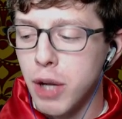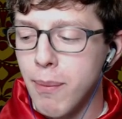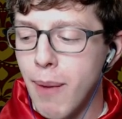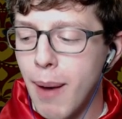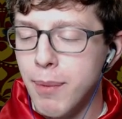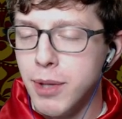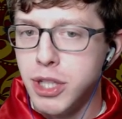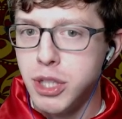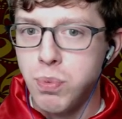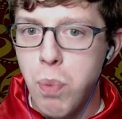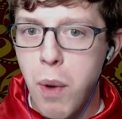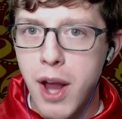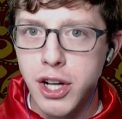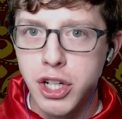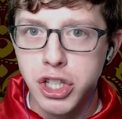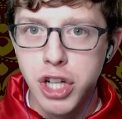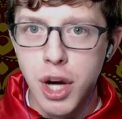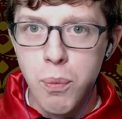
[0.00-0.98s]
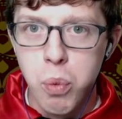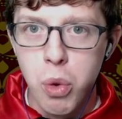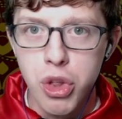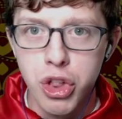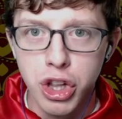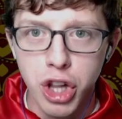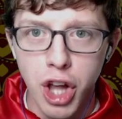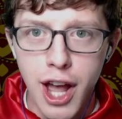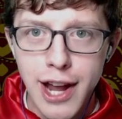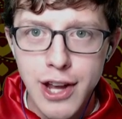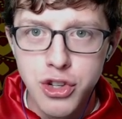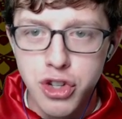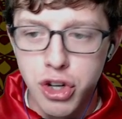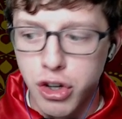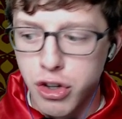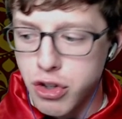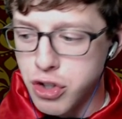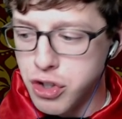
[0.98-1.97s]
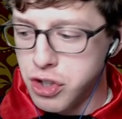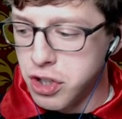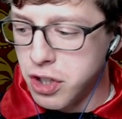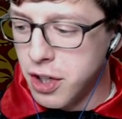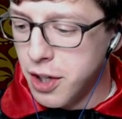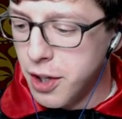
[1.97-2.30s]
mummy spaceship with lasers."